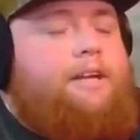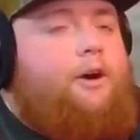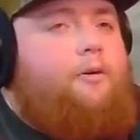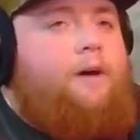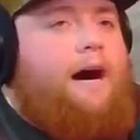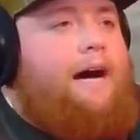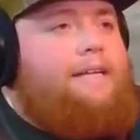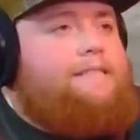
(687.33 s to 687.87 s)

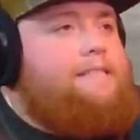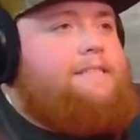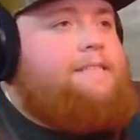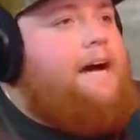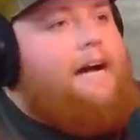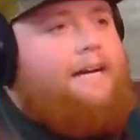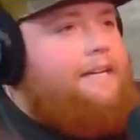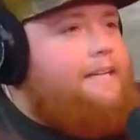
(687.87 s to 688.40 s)
high
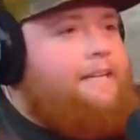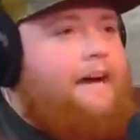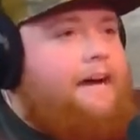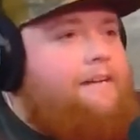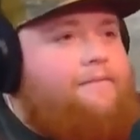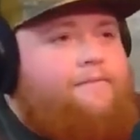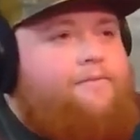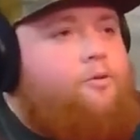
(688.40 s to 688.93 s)
society
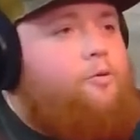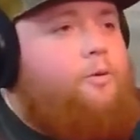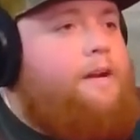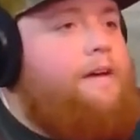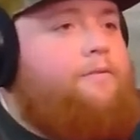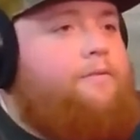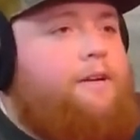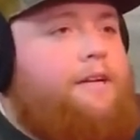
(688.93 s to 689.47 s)
life or
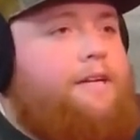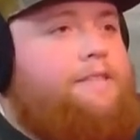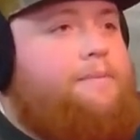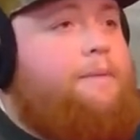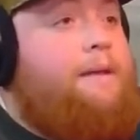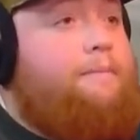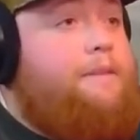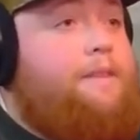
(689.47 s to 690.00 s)
whatever it is. It
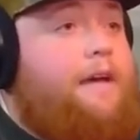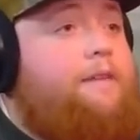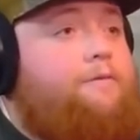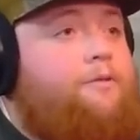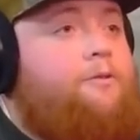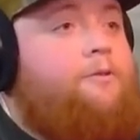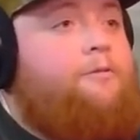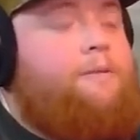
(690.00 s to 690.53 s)
made me
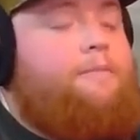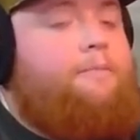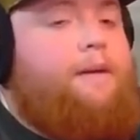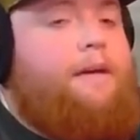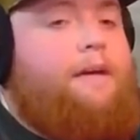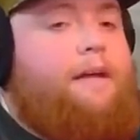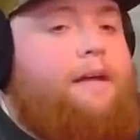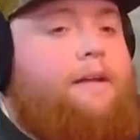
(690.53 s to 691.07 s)
thankful,
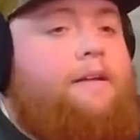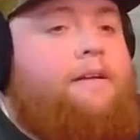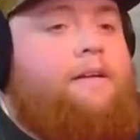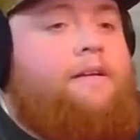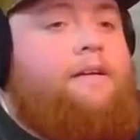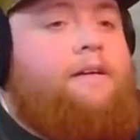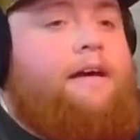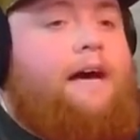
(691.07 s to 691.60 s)
and
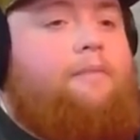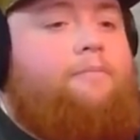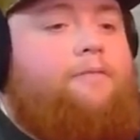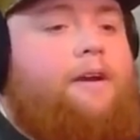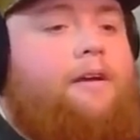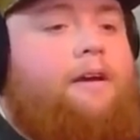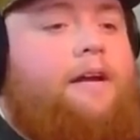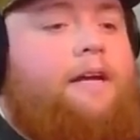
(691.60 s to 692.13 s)
I'm
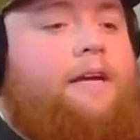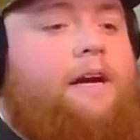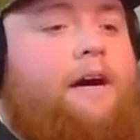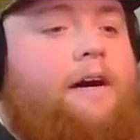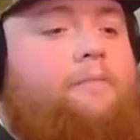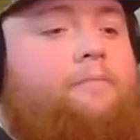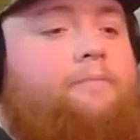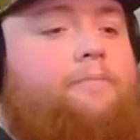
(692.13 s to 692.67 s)
very
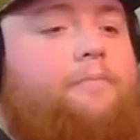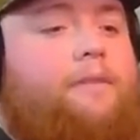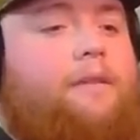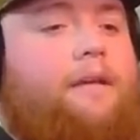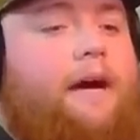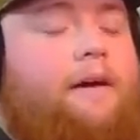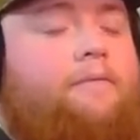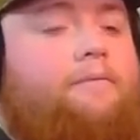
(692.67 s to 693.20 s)

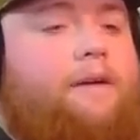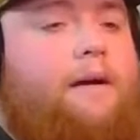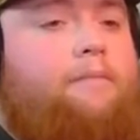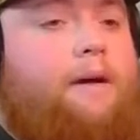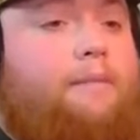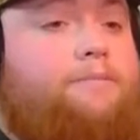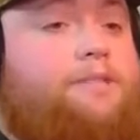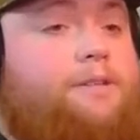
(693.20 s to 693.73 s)

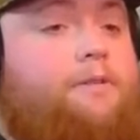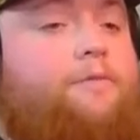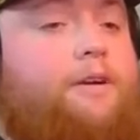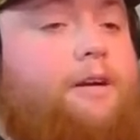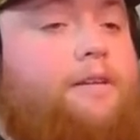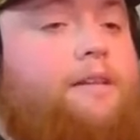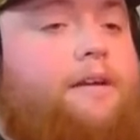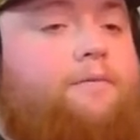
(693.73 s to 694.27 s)
I'm still
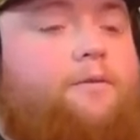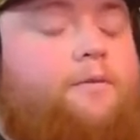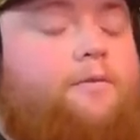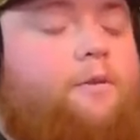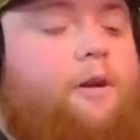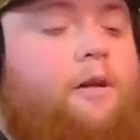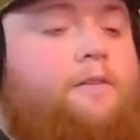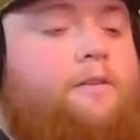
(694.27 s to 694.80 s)
very thankful
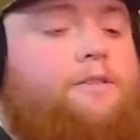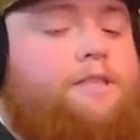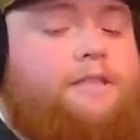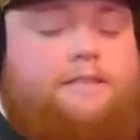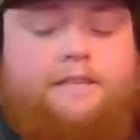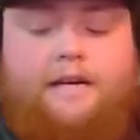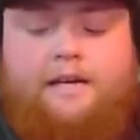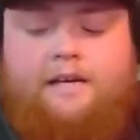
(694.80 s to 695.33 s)
for all those
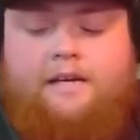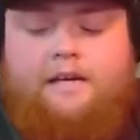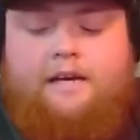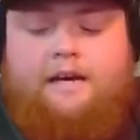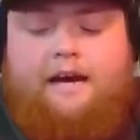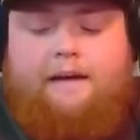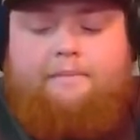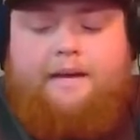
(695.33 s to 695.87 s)
things.
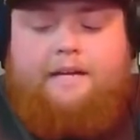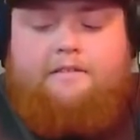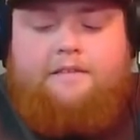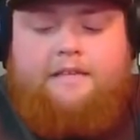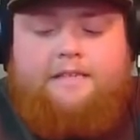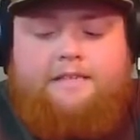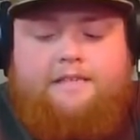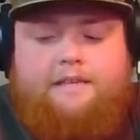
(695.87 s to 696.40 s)
I made a
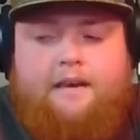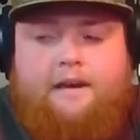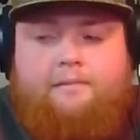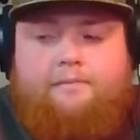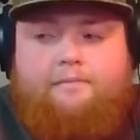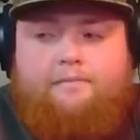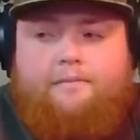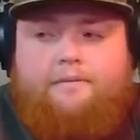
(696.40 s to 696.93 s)
list
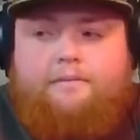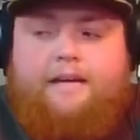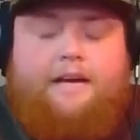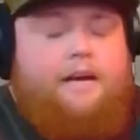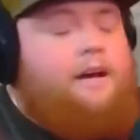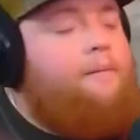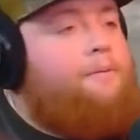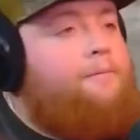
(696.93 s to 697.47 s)
like
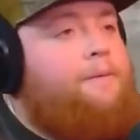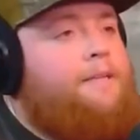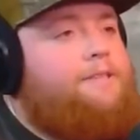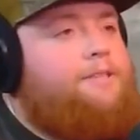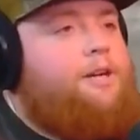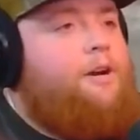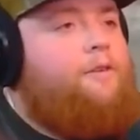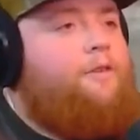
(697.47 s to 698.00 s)
a couple
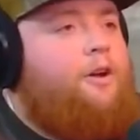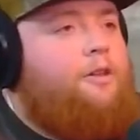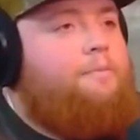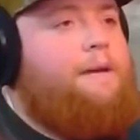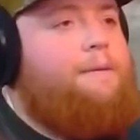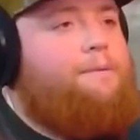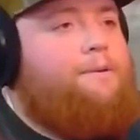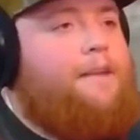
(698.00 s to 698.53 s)
months ago of all the
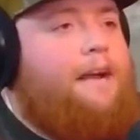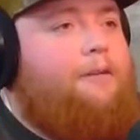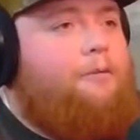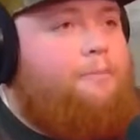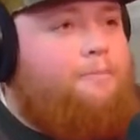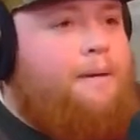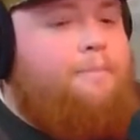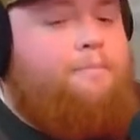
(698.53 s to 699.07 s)
people that I
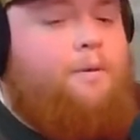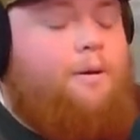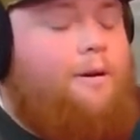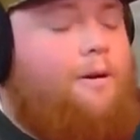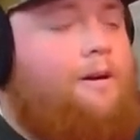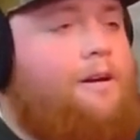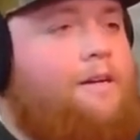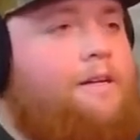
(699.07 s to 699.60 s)

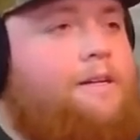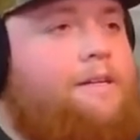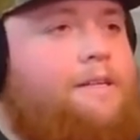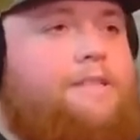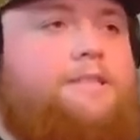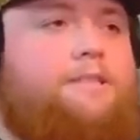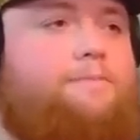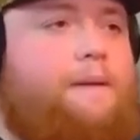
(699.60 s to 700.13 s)
remember
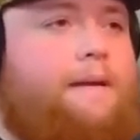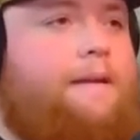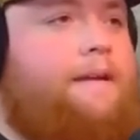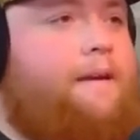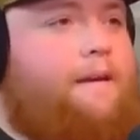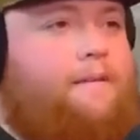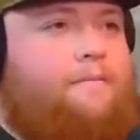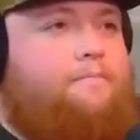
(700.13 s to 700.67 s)

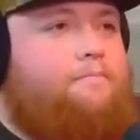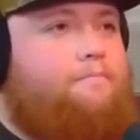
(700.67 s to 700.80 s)
spending